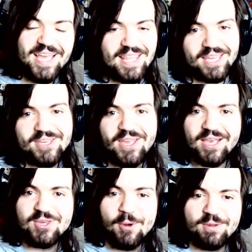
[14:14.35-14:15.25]
Thank you
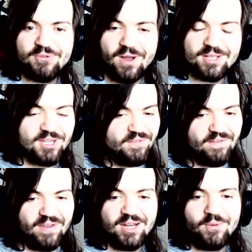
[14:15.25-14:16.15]
guys so much for watching. If you
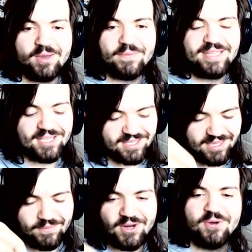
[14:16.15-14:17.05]
have any recommendations,
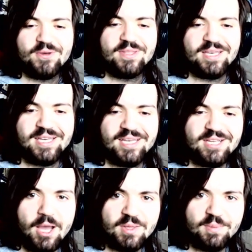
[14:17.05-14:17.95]
let me know in the
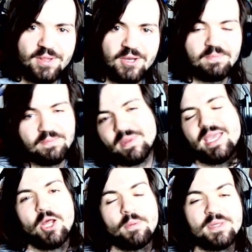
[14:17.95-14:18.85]
comments below,
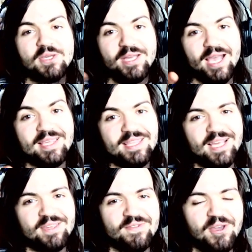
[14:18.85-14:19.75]
and I'll be seeing you guys in the
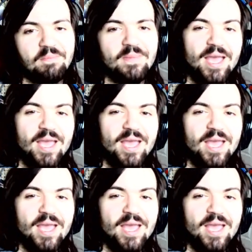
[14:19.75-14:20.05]
next video.